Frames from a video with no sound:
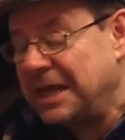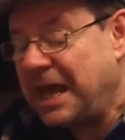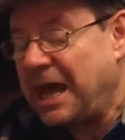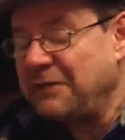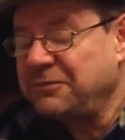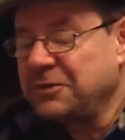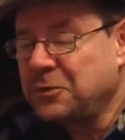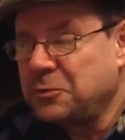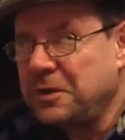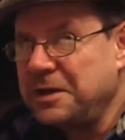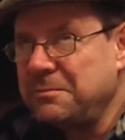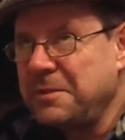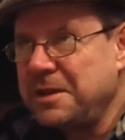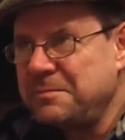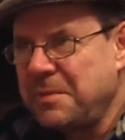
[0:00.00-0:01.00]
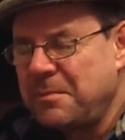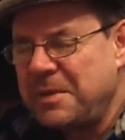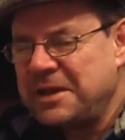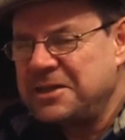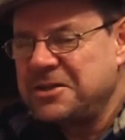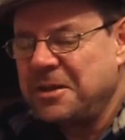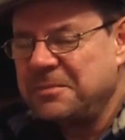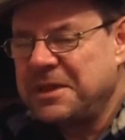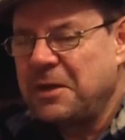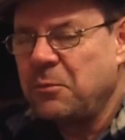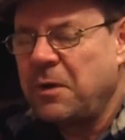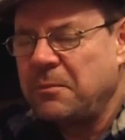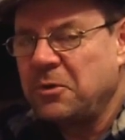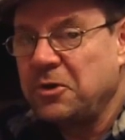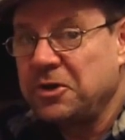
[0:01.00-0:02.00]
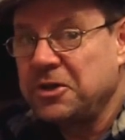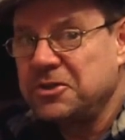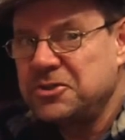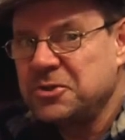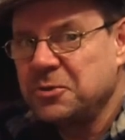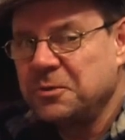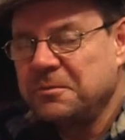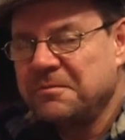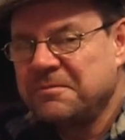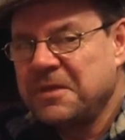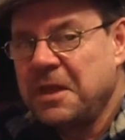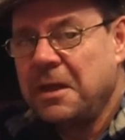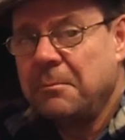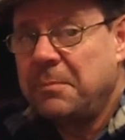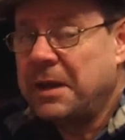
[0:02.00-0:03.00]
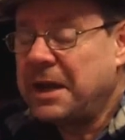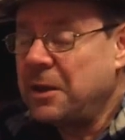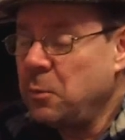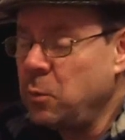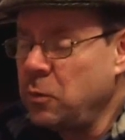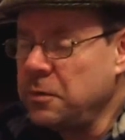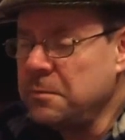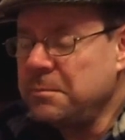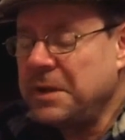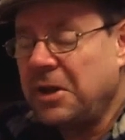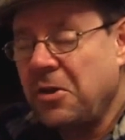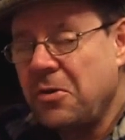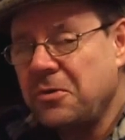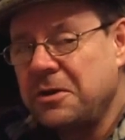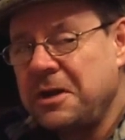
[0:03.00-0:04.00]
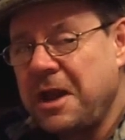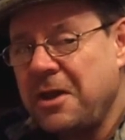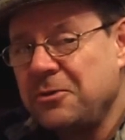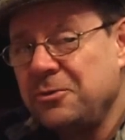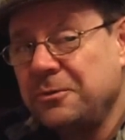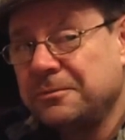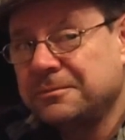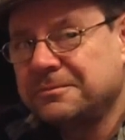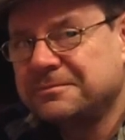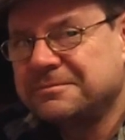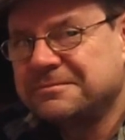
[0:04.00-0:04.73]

I haven't quite made my mind up yet what I'm going to do, but it won't be long now.